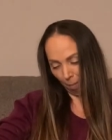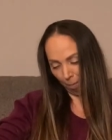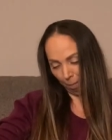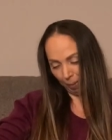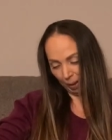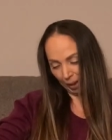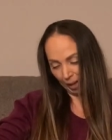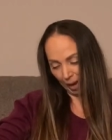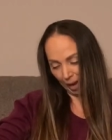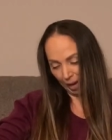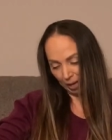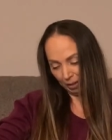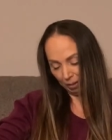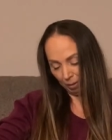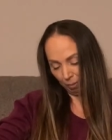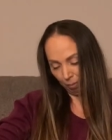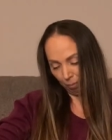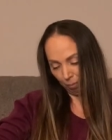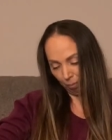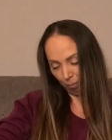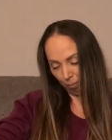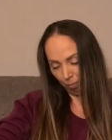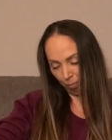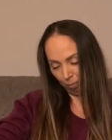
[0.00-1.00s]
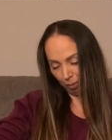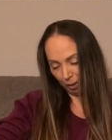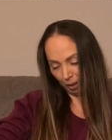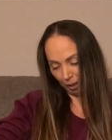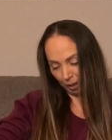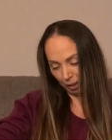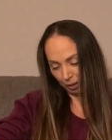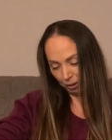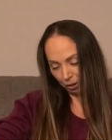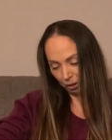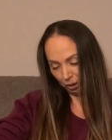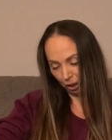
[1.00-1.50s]
plant
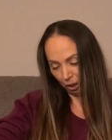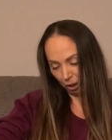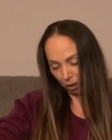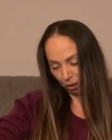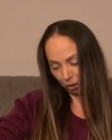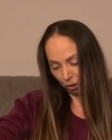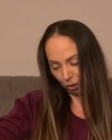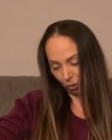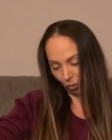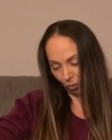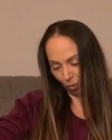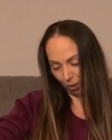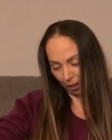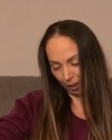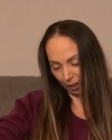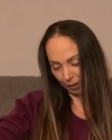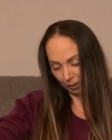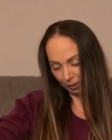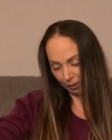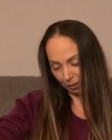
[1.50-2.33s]
plush, toy,